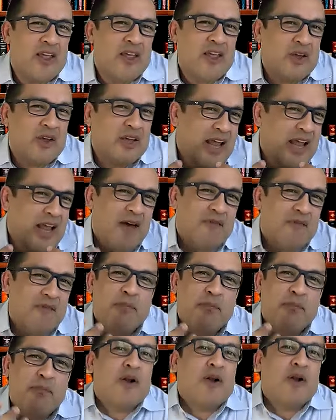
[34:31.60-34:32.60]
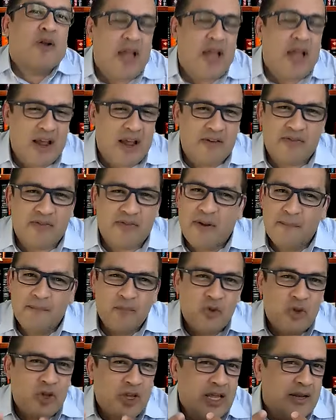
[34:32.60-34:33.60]
You can have a better life.
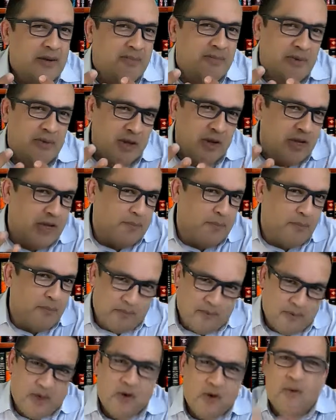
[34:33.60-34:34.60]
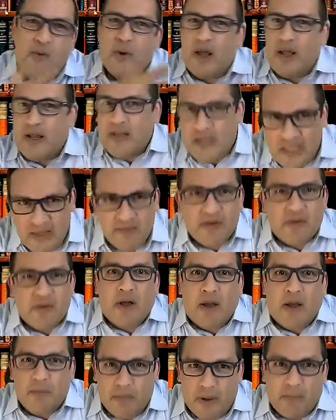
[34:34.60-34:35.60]
You can you know, leave
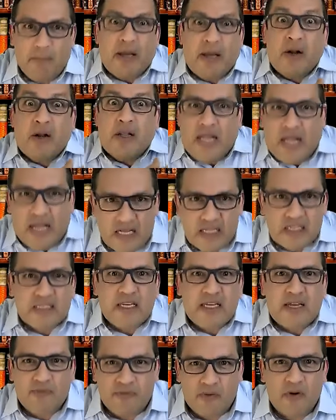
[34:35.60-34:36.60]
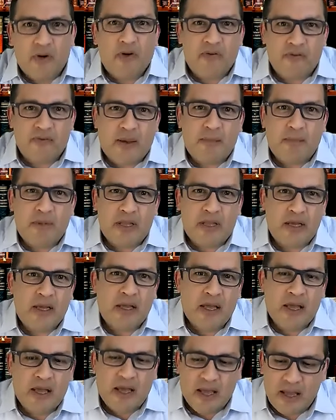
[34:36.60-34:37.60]
a better legacy for your family
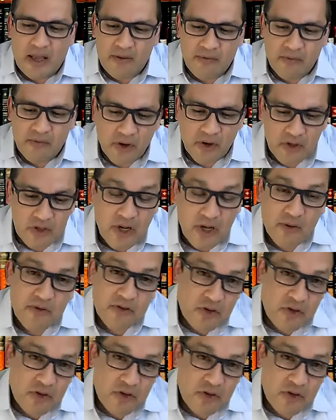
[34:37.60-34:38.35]
and for yourself.